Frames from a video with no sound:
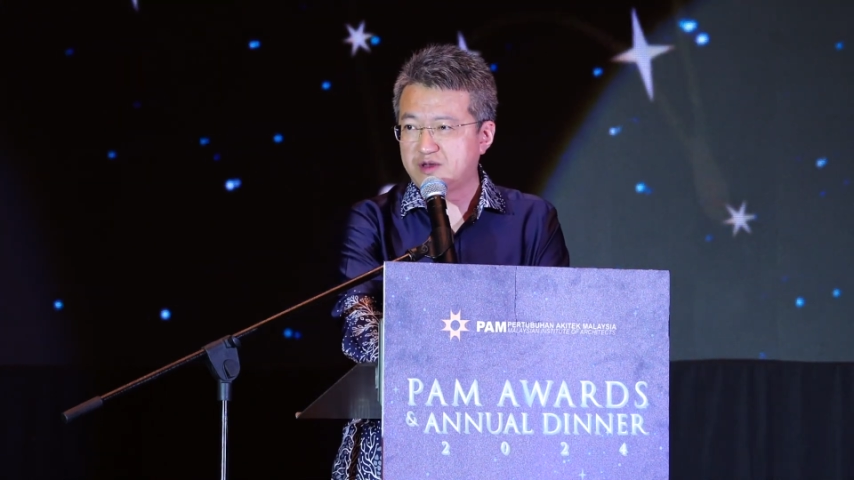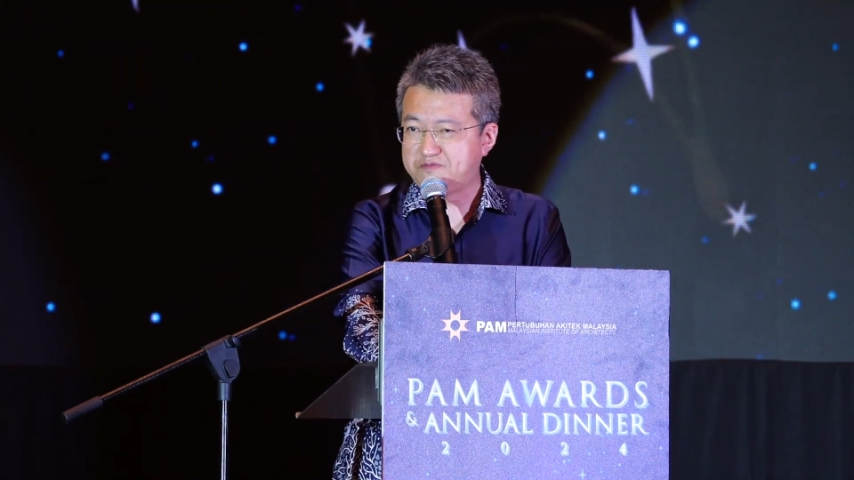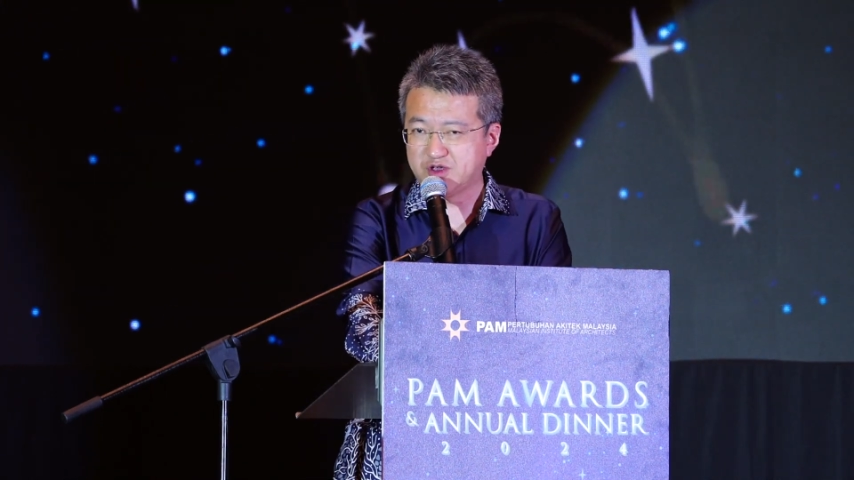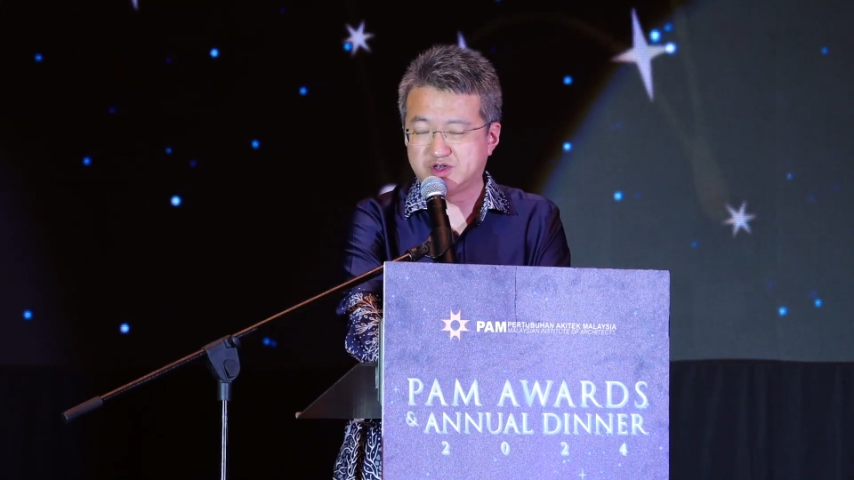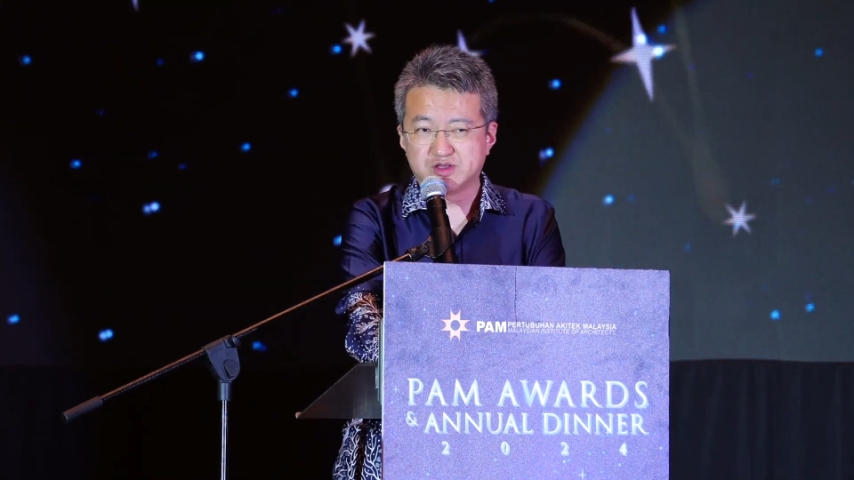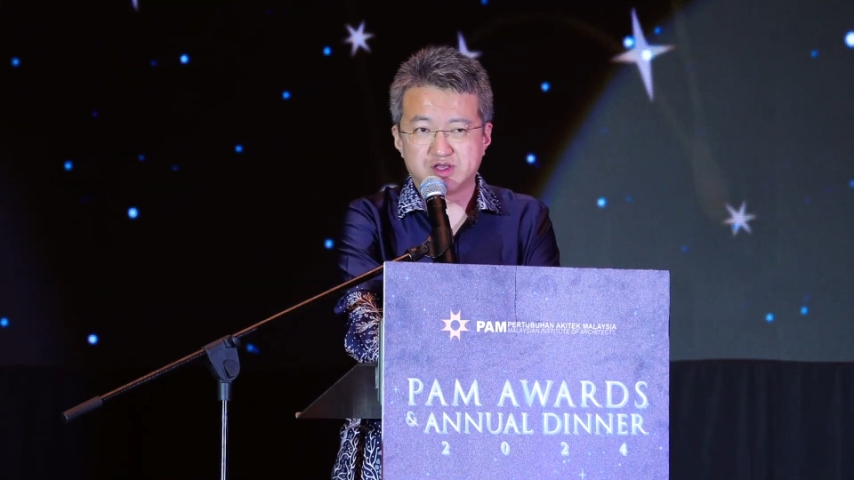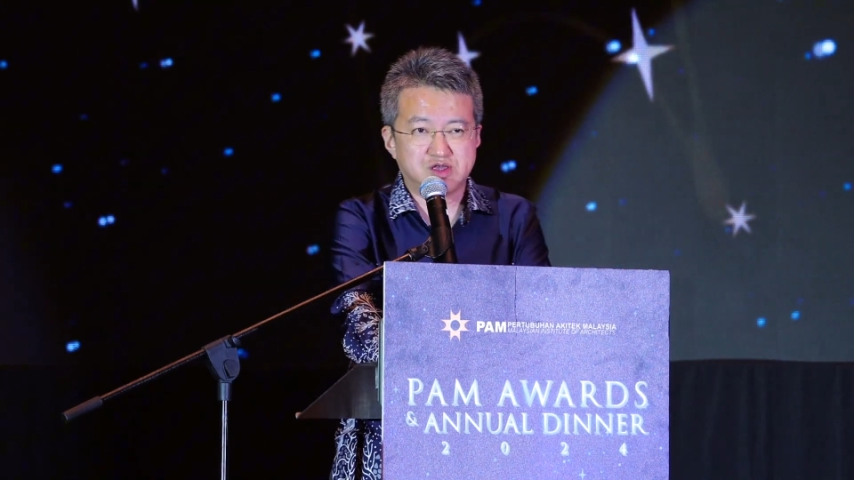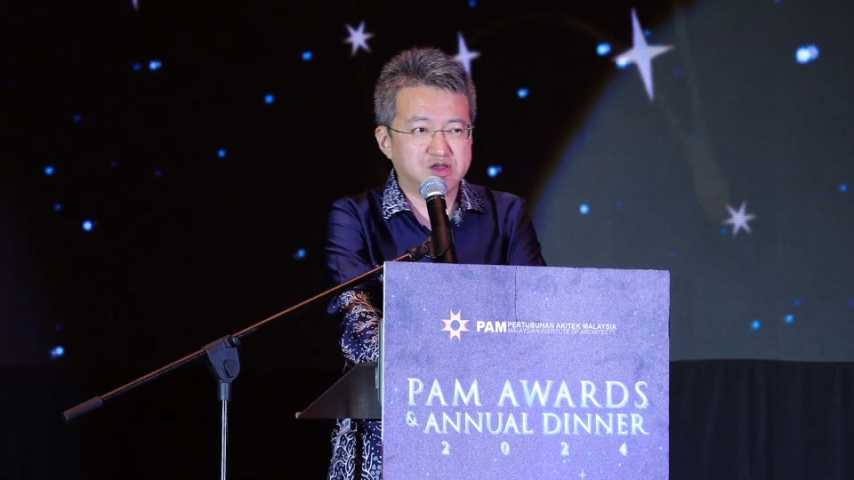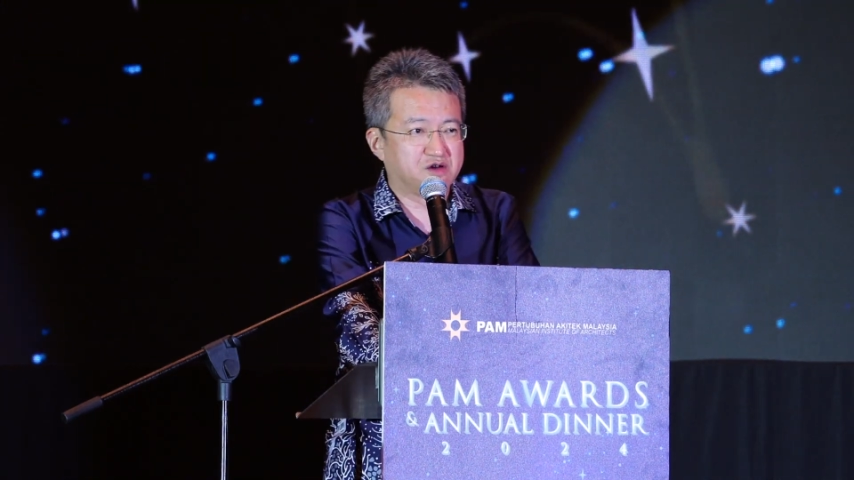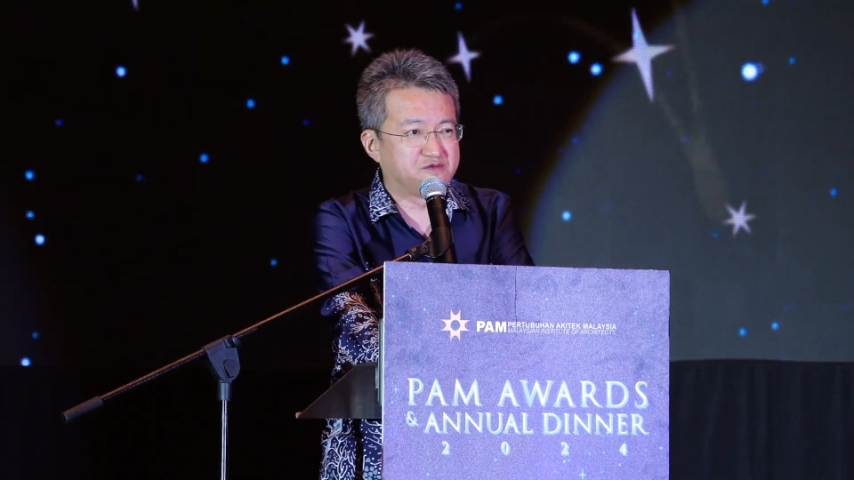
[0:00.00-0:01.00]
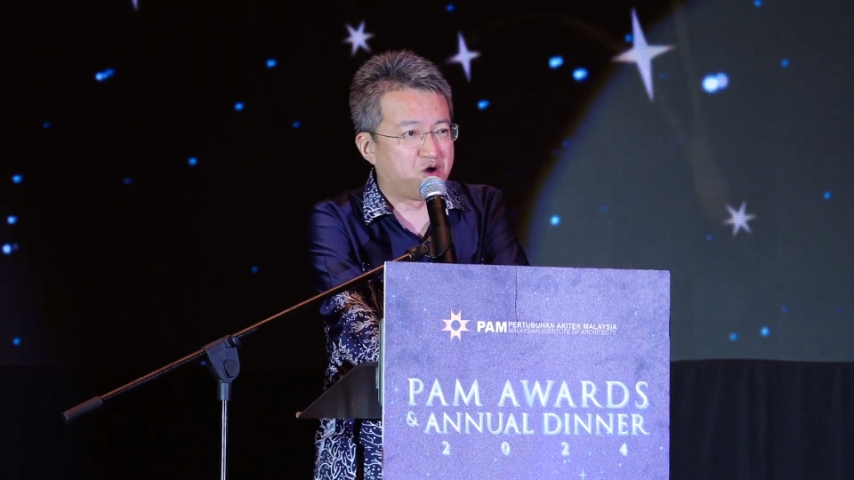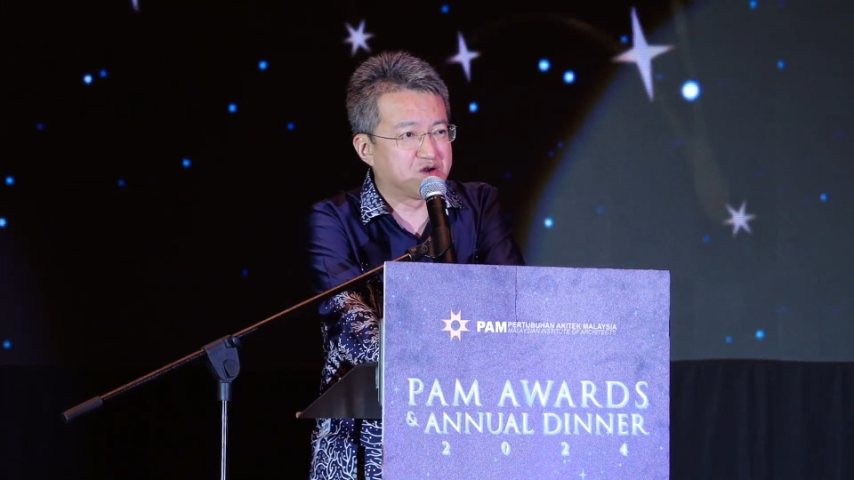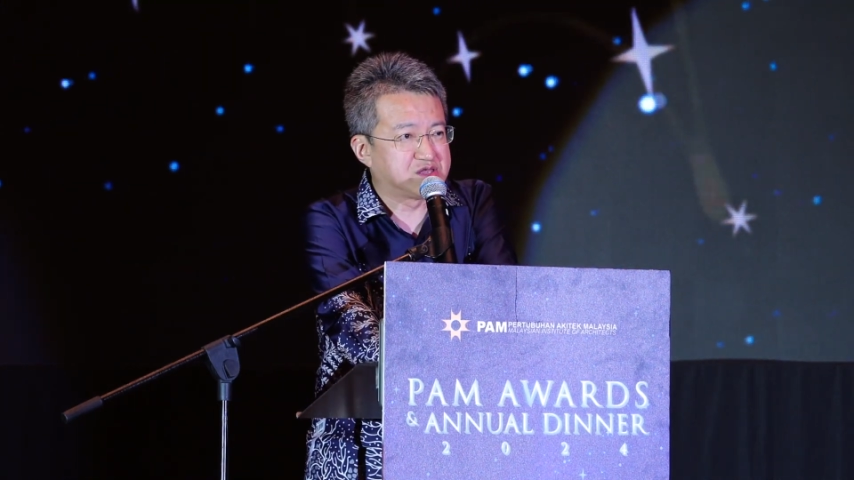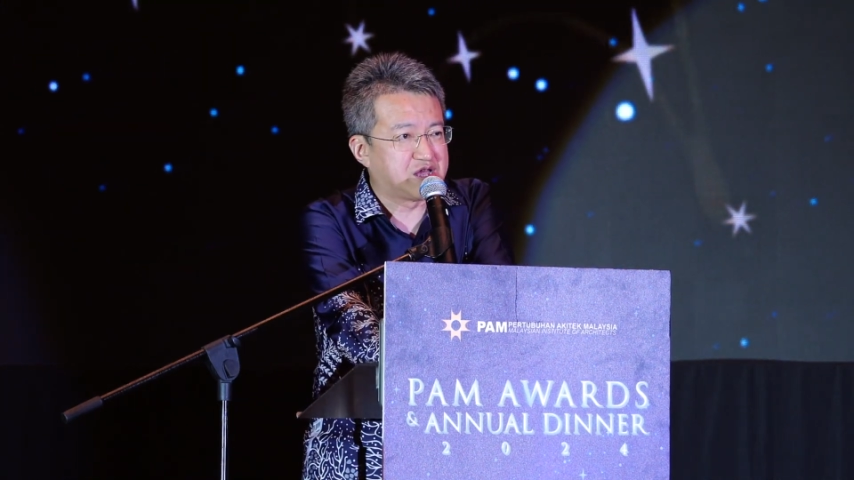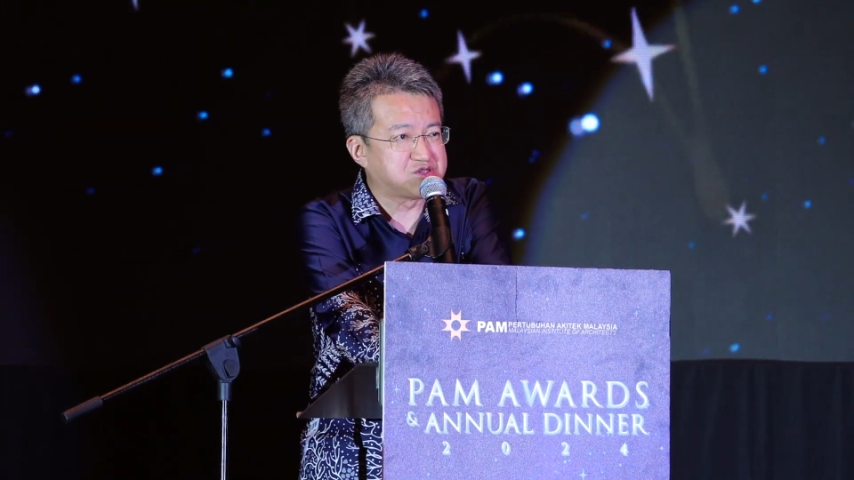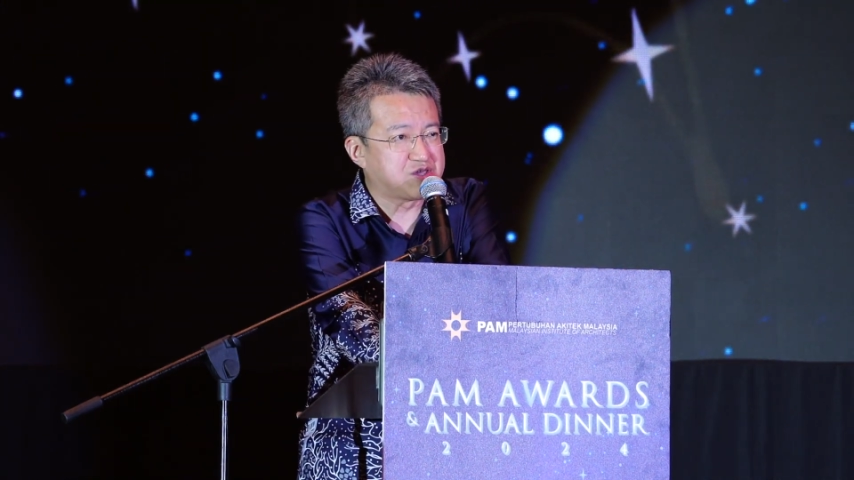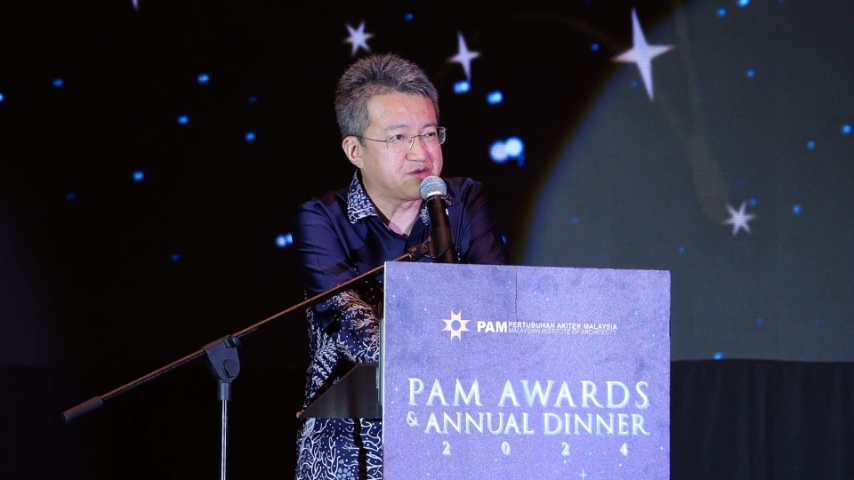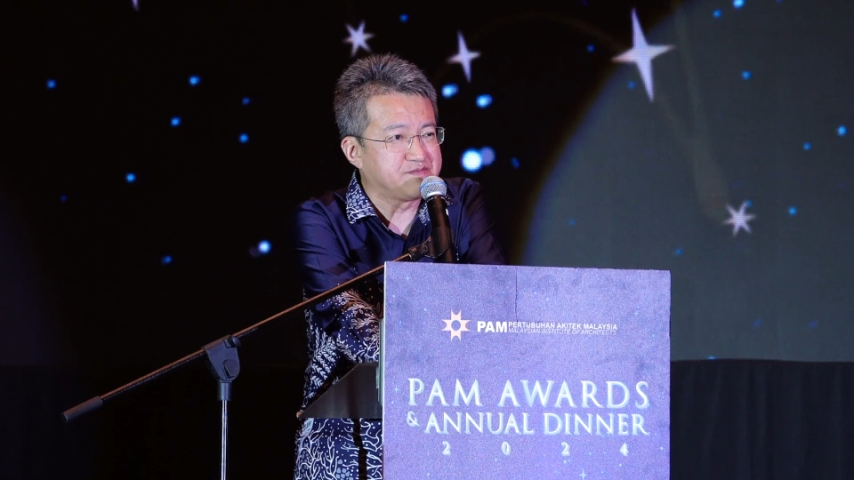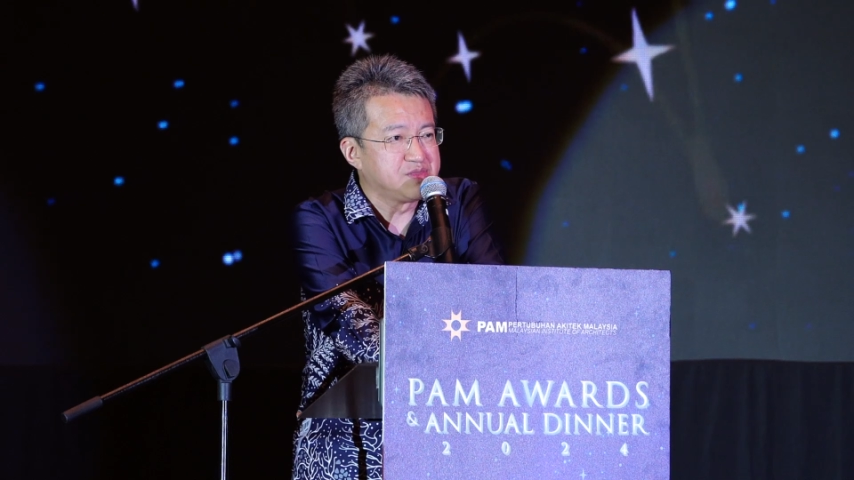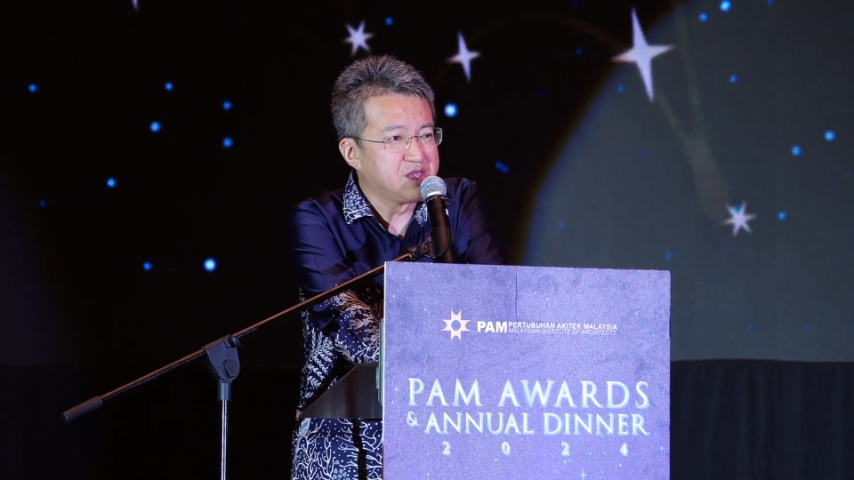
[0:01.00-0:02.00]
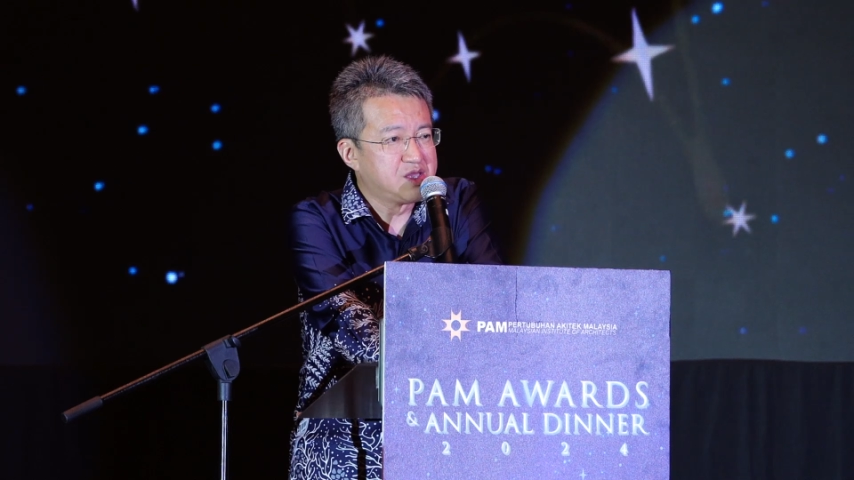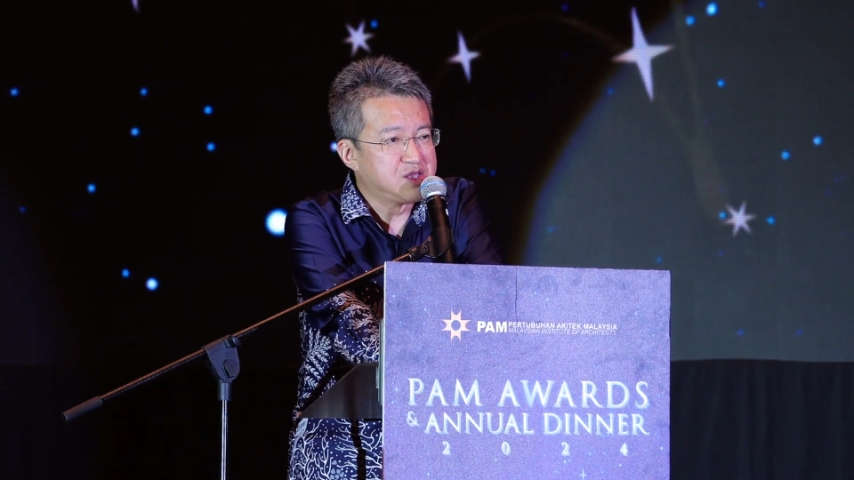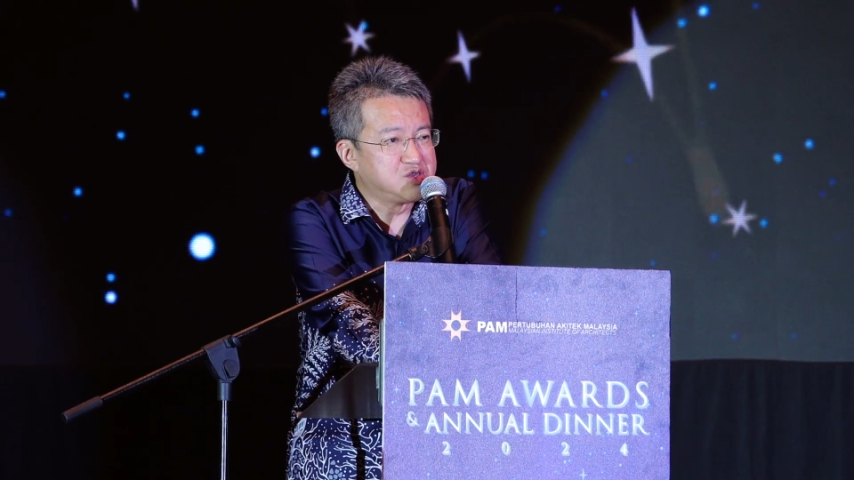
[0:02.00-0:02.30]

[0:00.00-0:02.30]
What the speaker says: opportunity of organizing